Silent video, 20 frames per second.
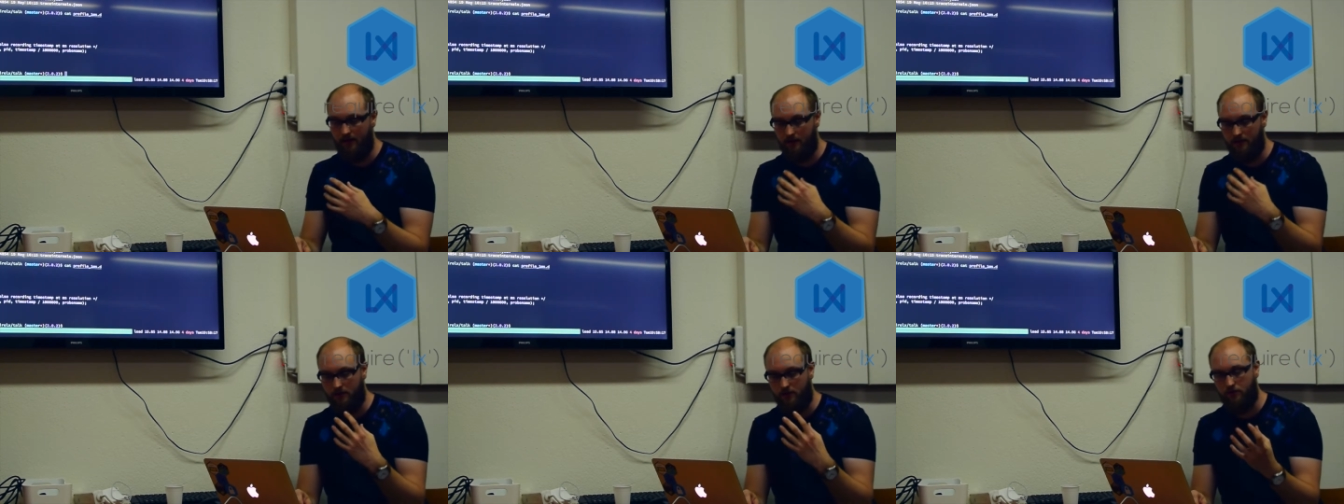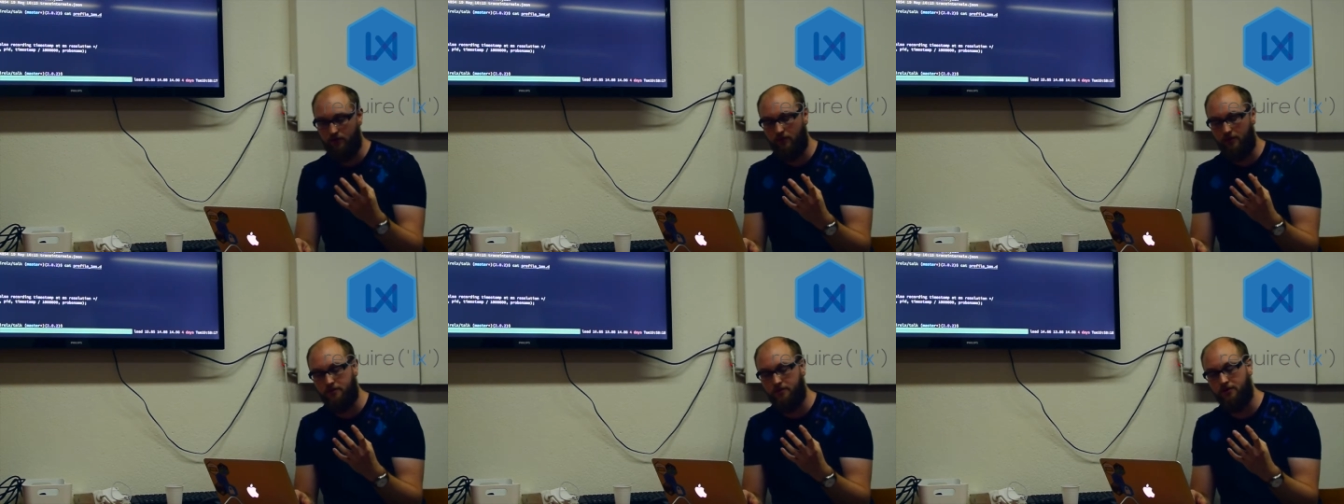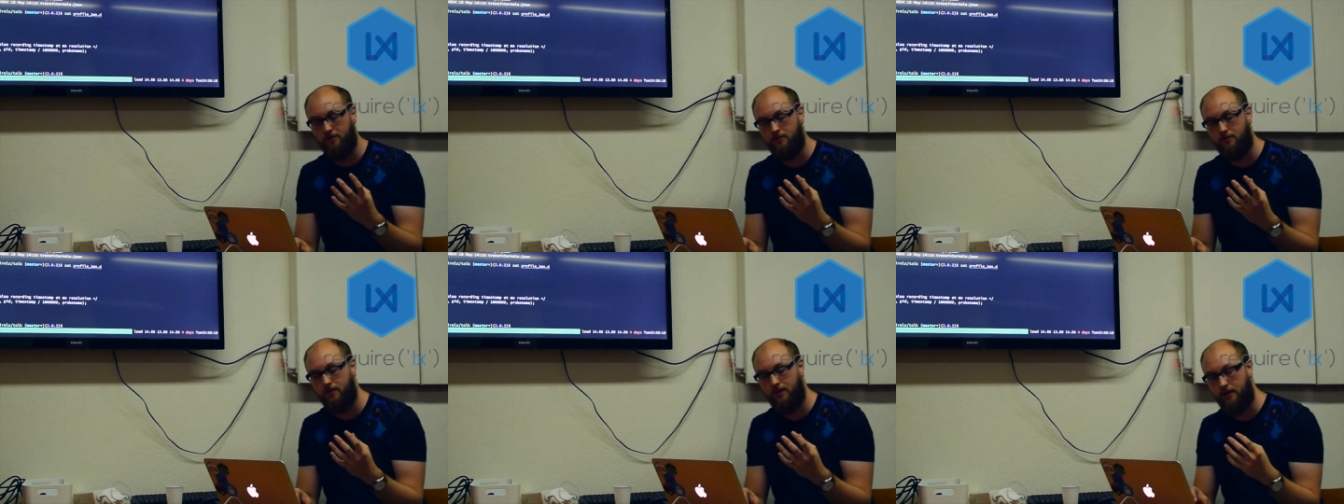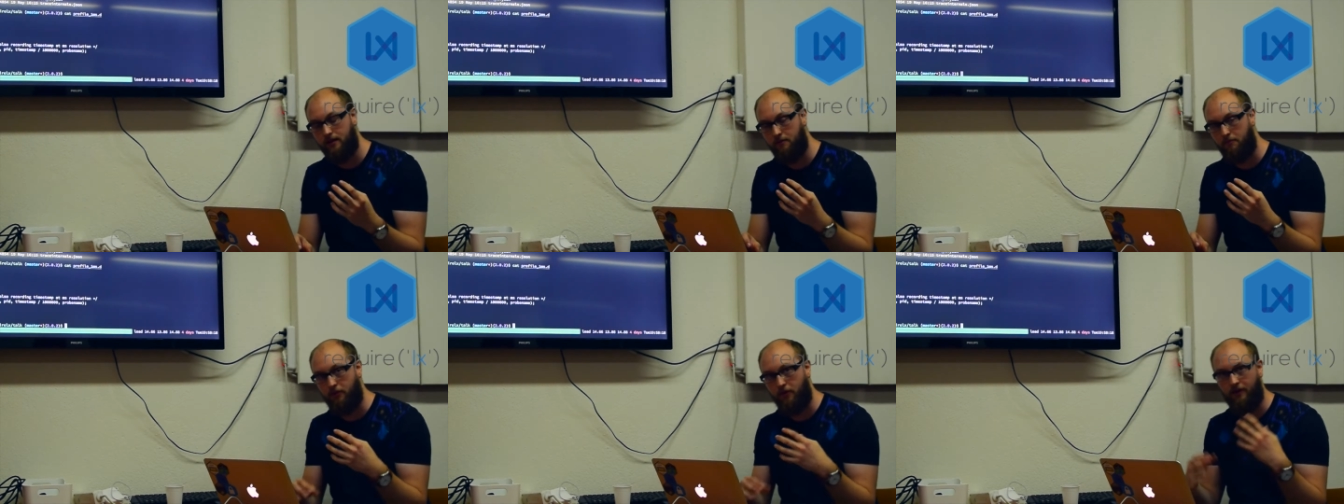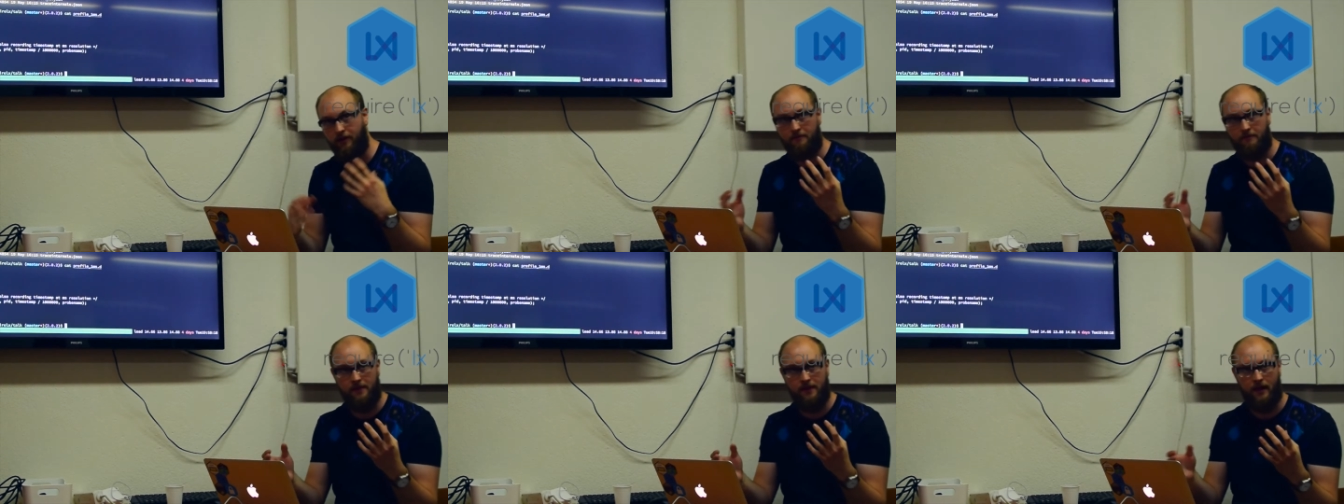a description in the
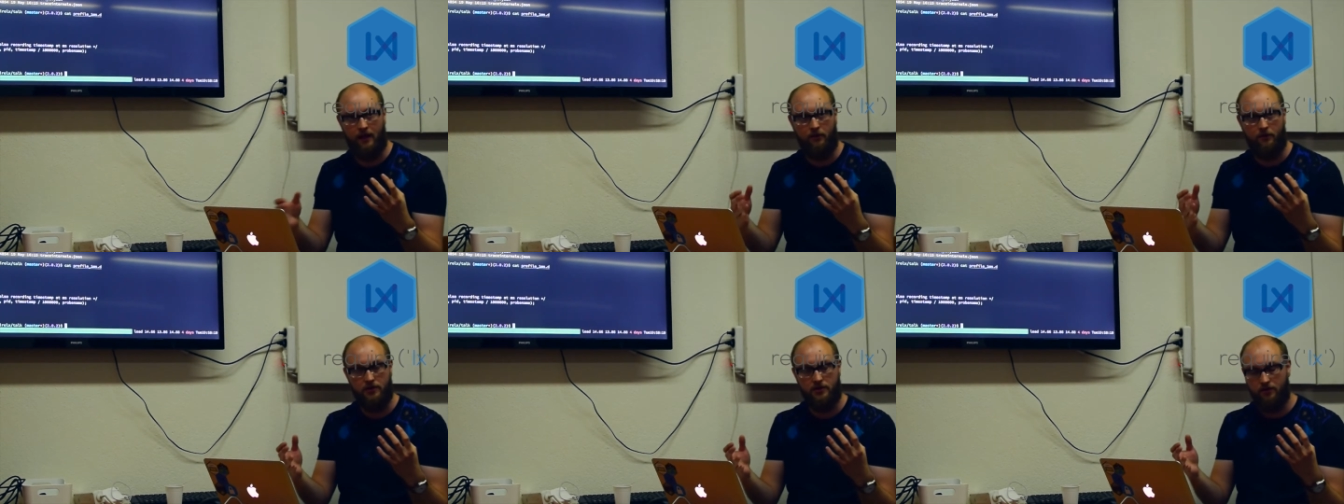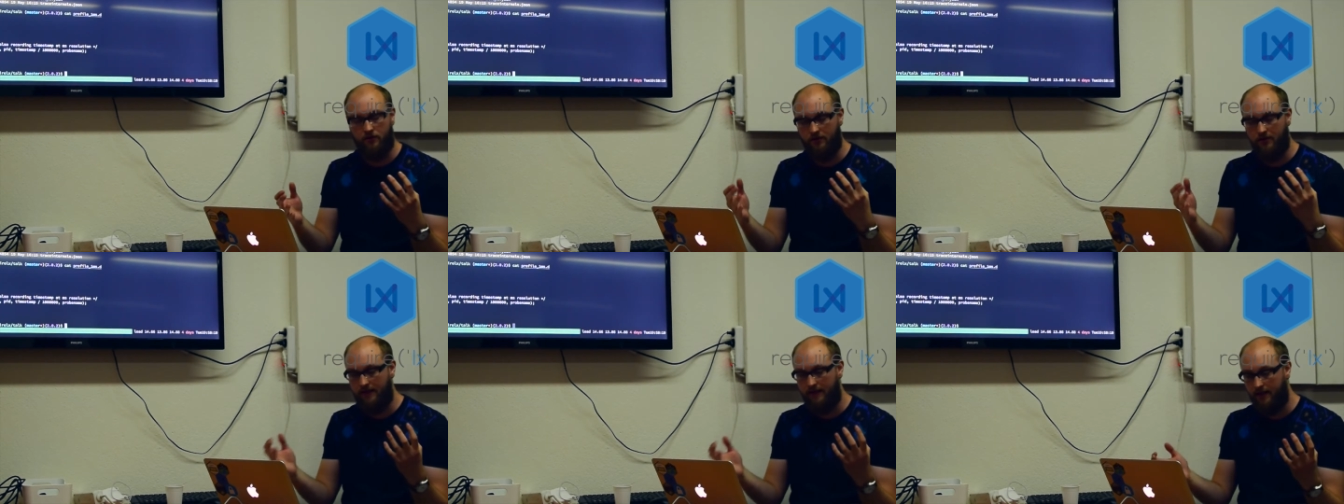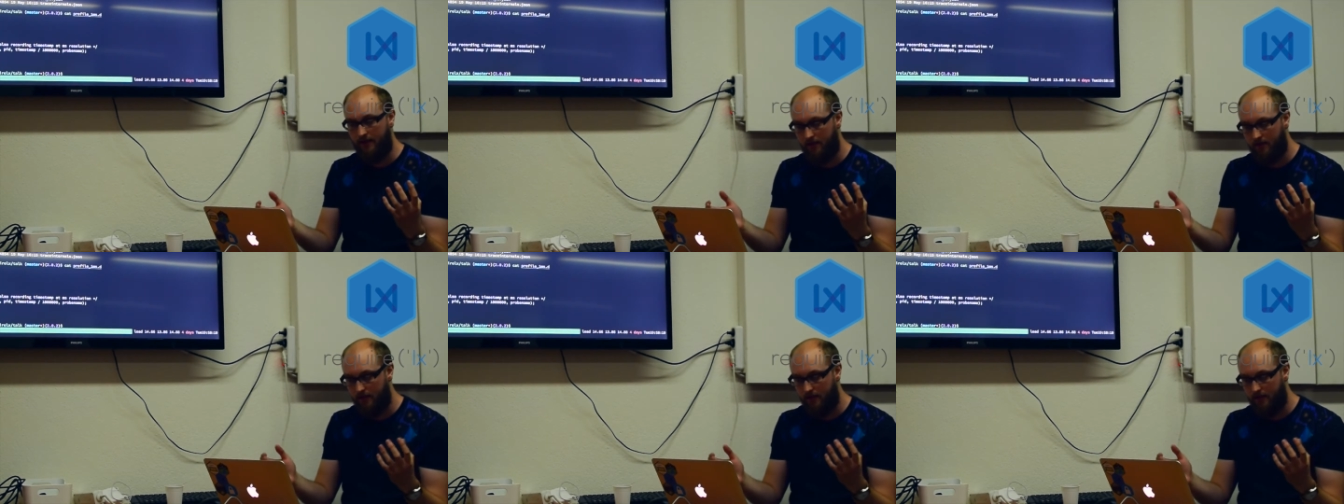programming language called D.